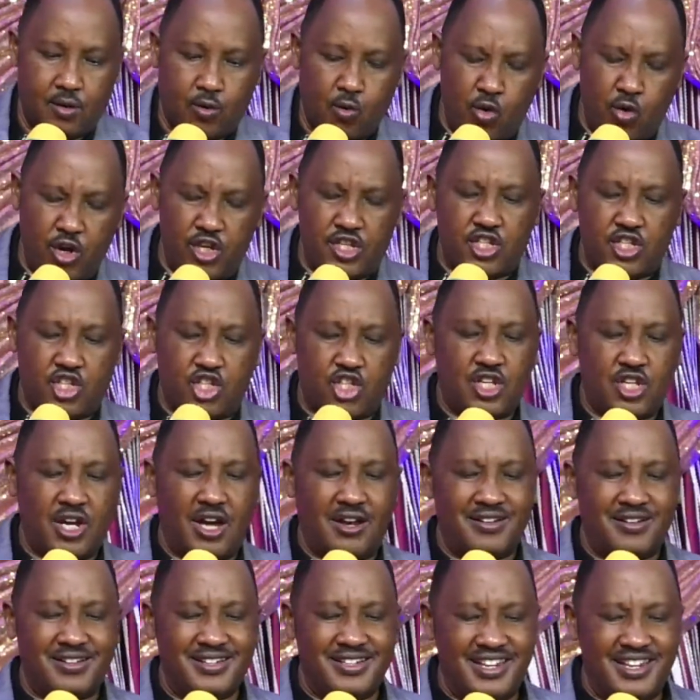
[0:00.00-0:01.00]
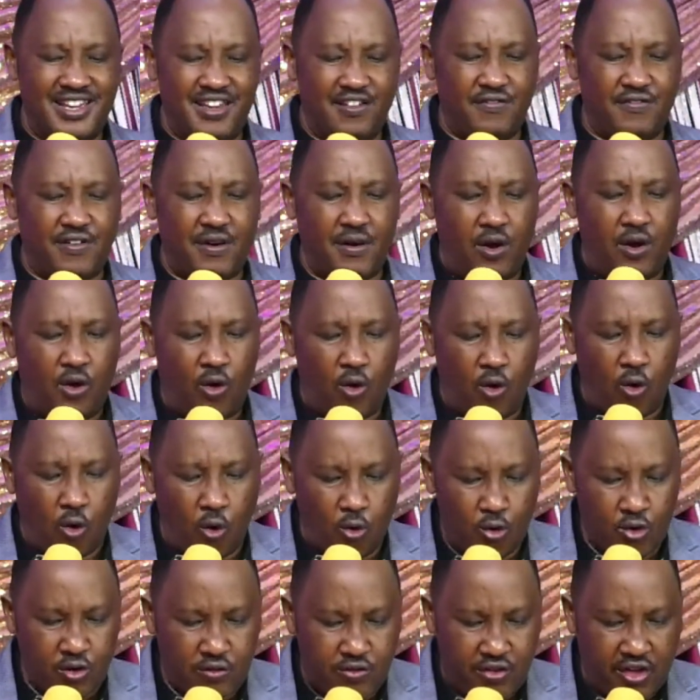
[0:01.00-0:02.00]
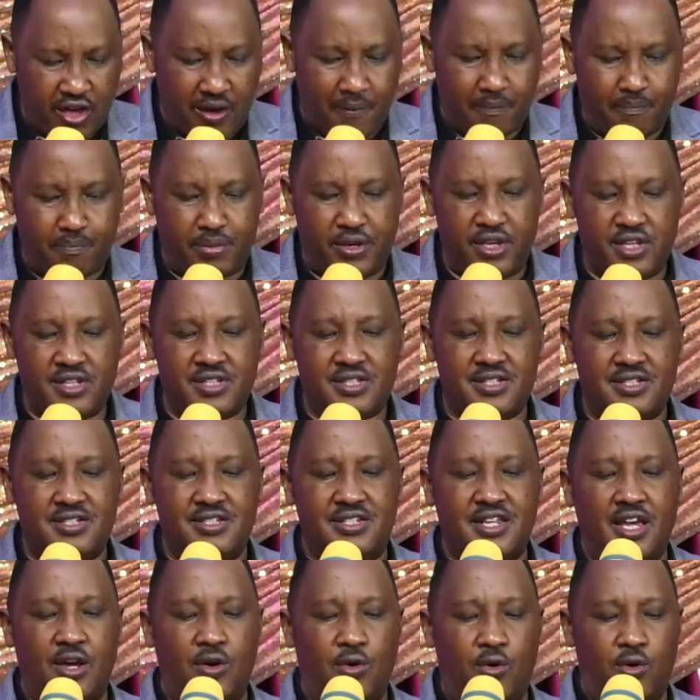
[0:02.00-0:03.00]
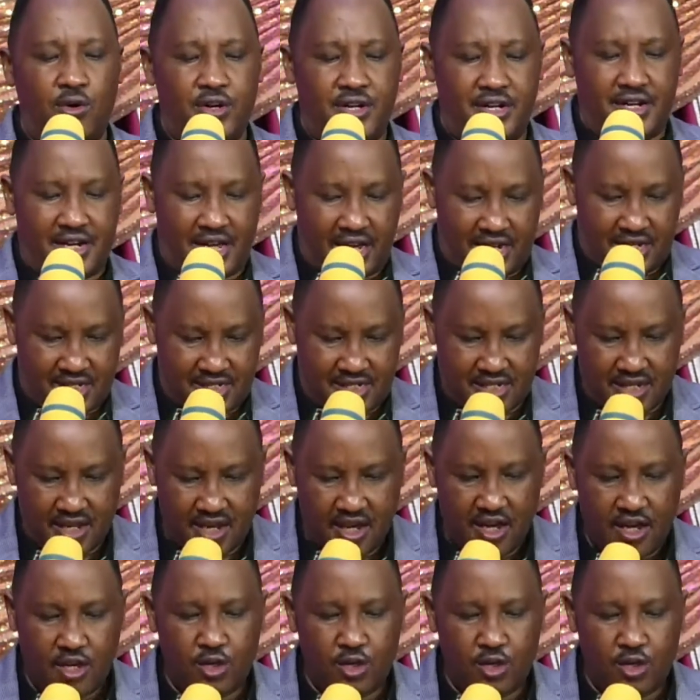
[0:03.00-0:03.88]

which shall never hold their peace day or night.